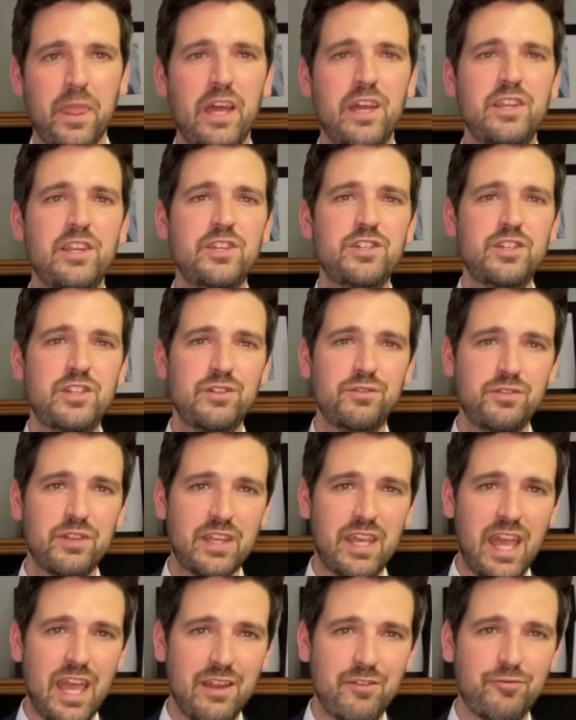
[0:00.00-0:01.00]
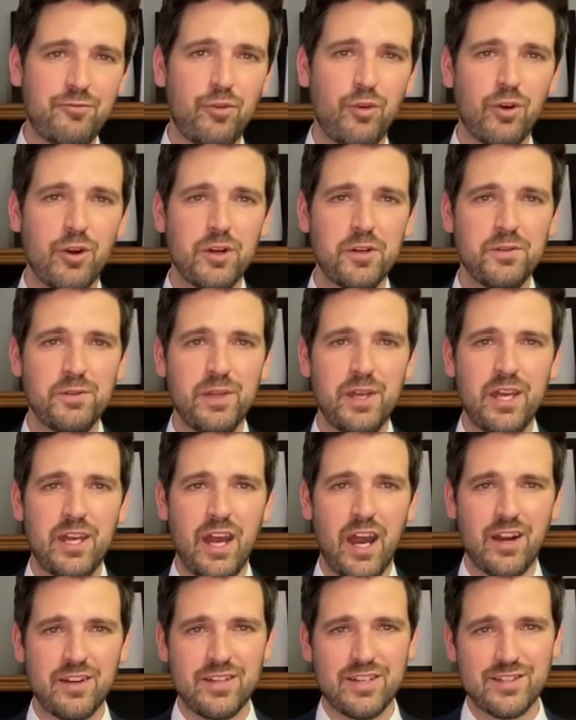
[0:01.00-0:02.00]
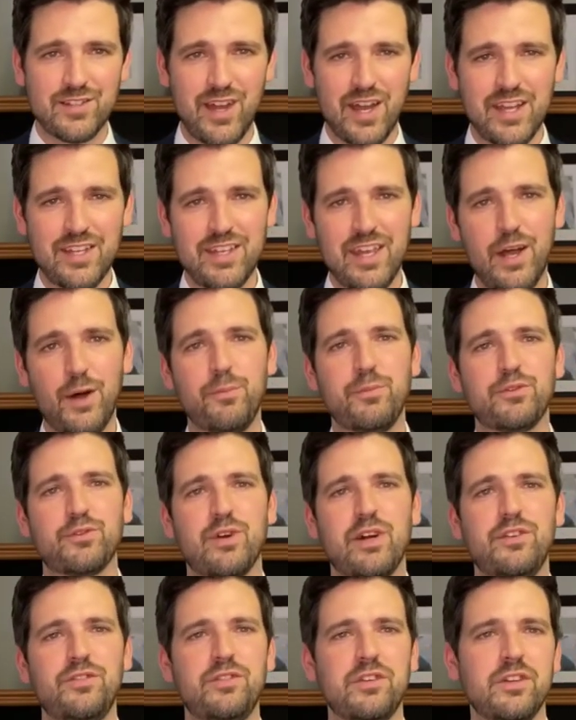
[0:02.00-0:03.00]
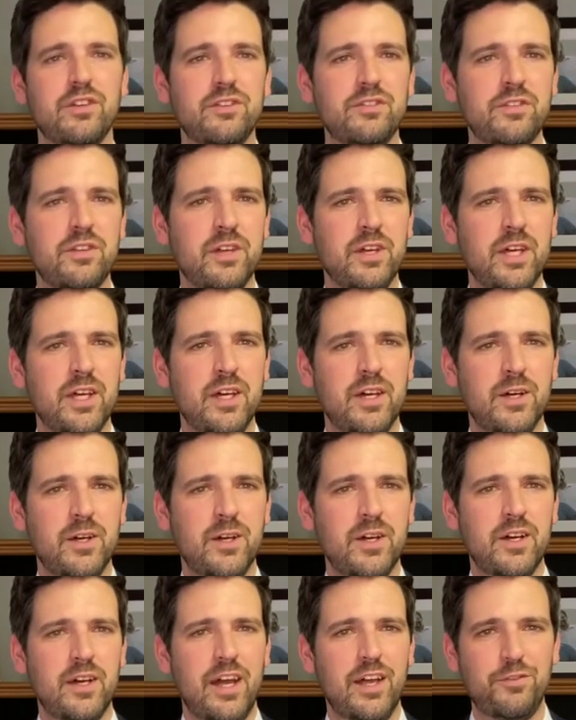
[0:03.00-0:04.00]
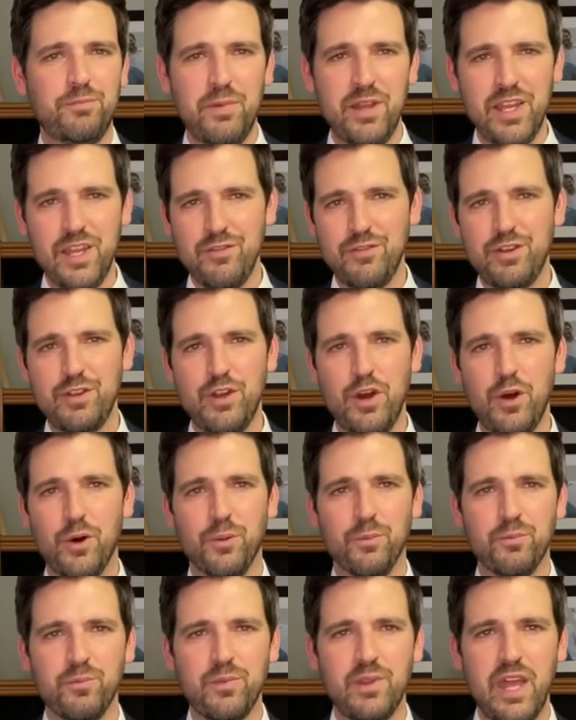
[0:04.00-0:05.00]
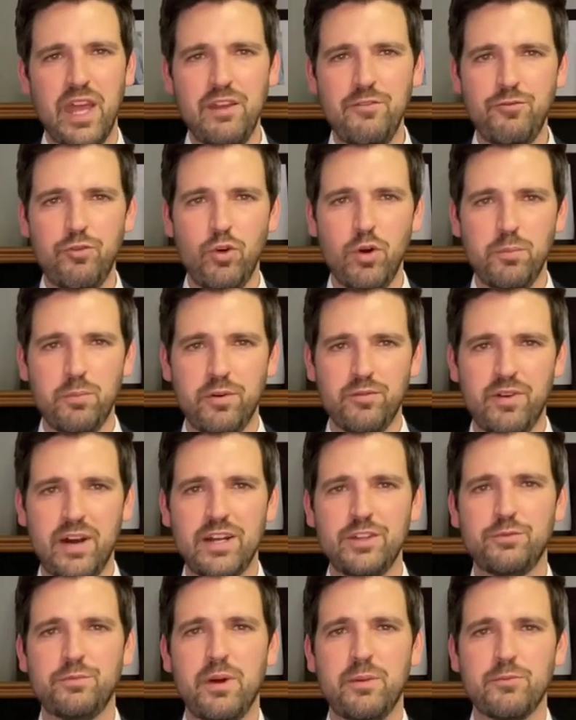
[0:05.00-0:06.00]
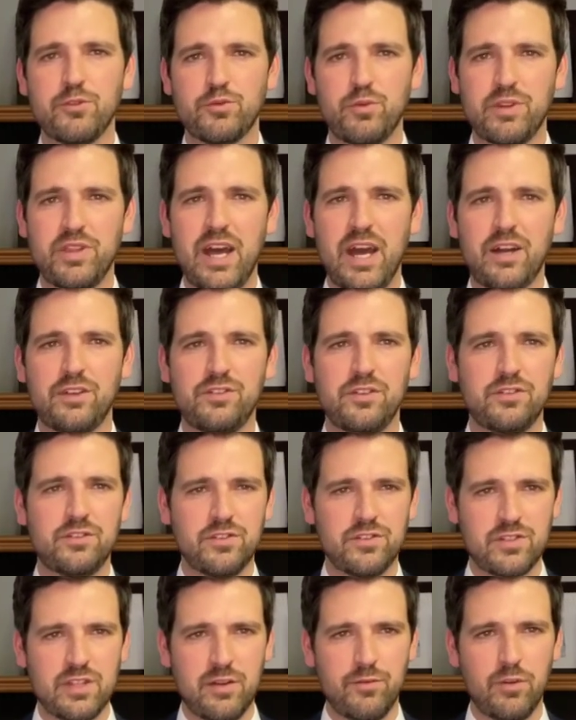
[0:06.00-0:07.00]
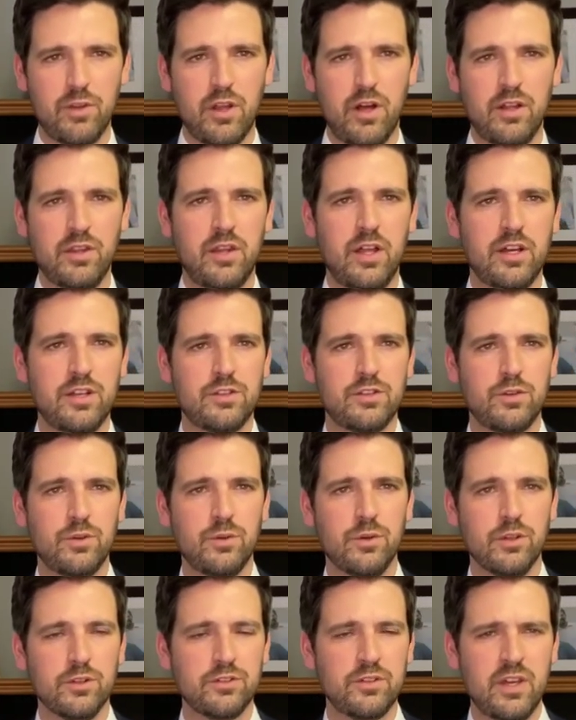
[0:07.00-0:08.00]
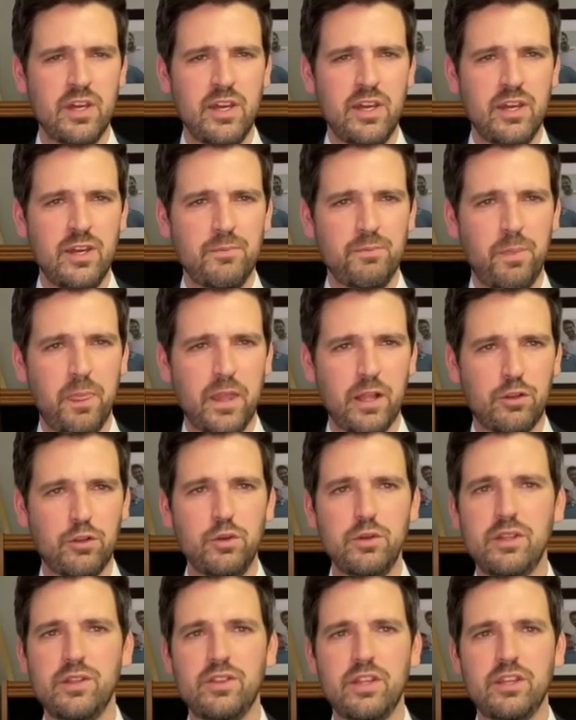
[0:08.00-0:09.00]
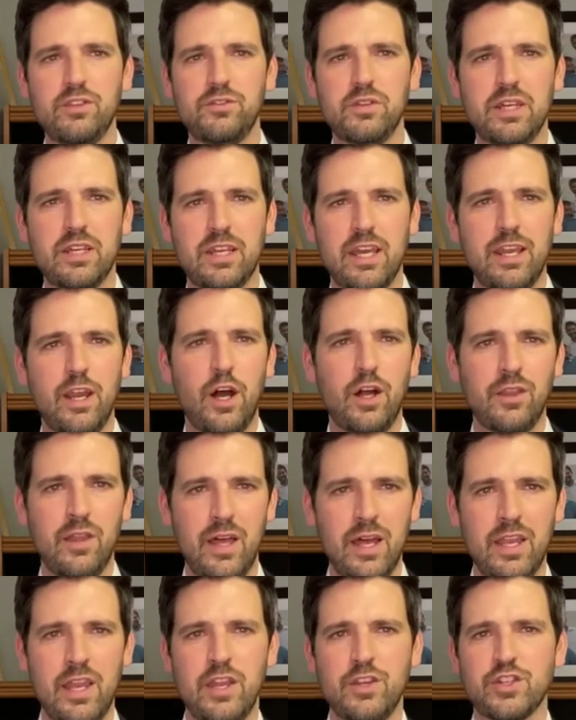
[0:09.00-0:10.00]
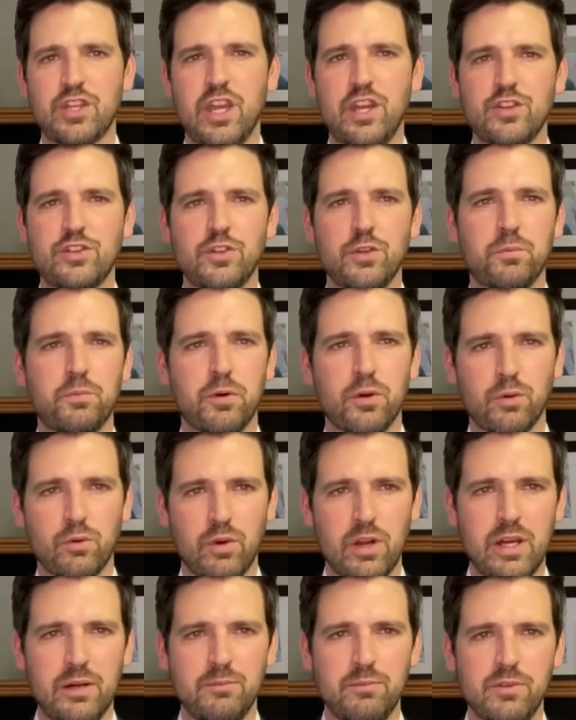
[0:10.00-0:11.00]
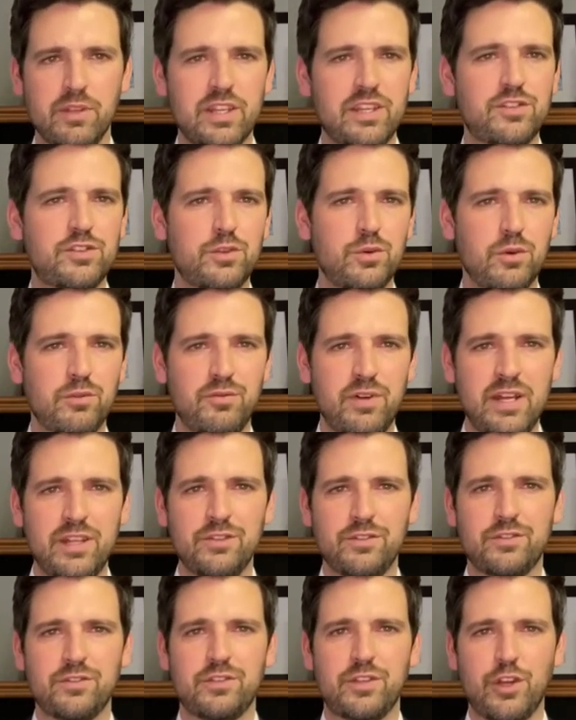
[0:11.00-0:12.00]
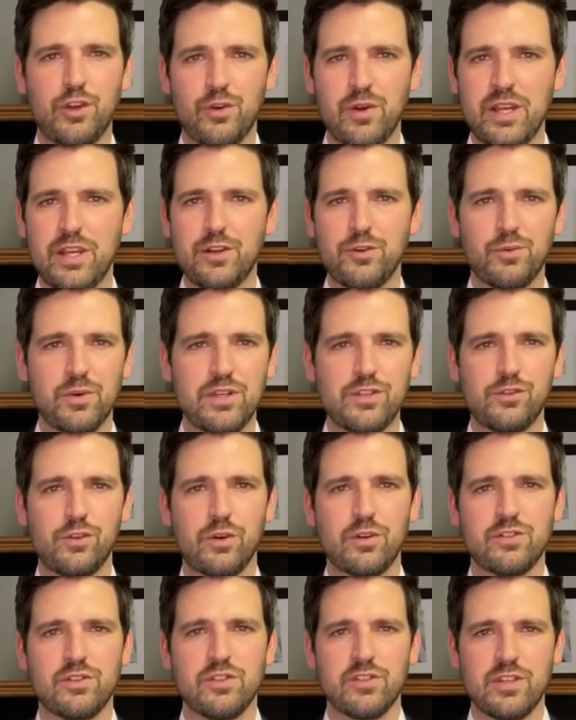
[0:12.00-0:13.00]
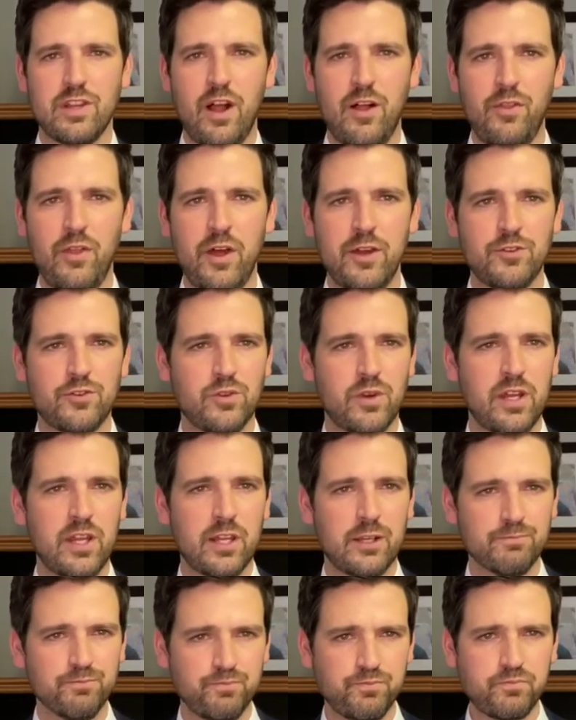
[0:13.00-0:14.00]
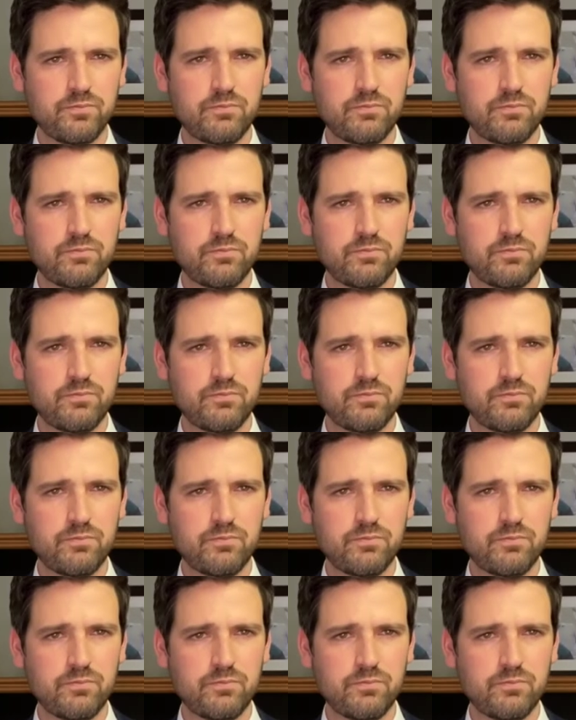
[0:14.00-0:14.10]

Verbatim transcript: Initiatives like N4 are designed to help address this. As many of you know, N4 provides members with access to several online tools, including things like an online educational program, links to events, curated resources, and online training.